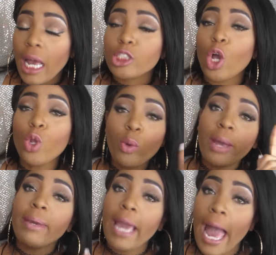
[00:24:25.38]
so you
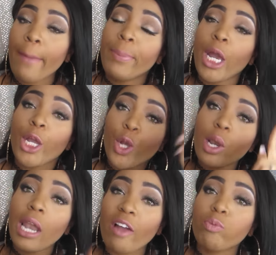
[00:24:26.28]
can be happy in
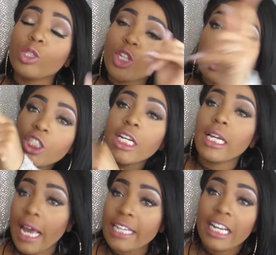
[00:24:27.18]
your life with your
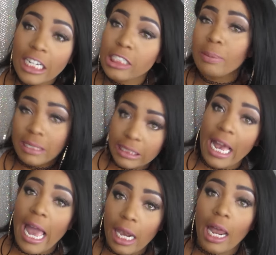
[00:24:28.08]
cheating ass husband
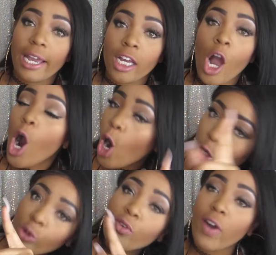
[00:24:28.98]
sad. Like,
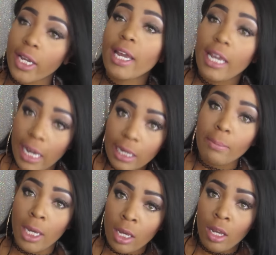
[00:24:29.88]
are you fucking kidding
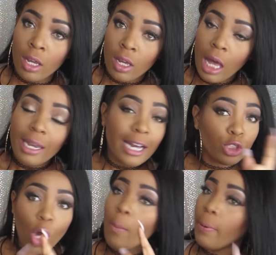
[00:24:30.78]
me?
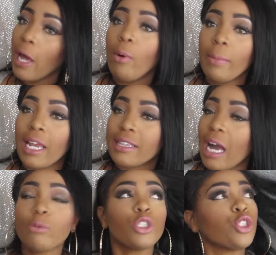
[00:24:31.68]
Like, don't play with me. Like,
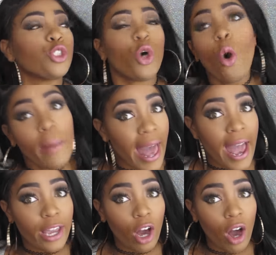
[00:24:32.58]
I was so
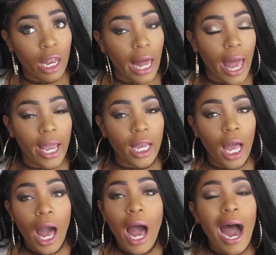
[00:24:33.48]
mad, y'all. Like,
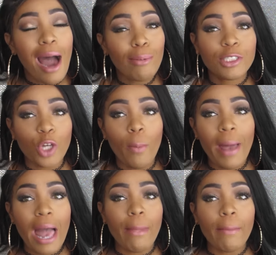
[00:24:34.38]
I was so
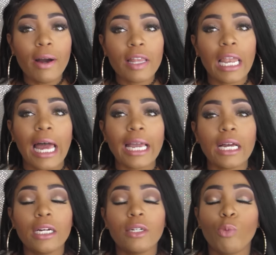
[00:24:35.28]
mad. My mother, like,
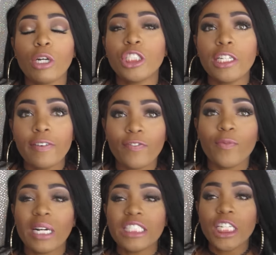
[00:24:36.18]
once she
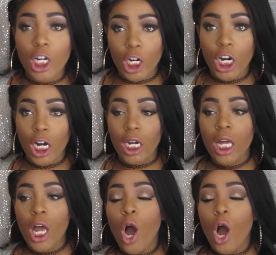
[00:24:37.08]
heard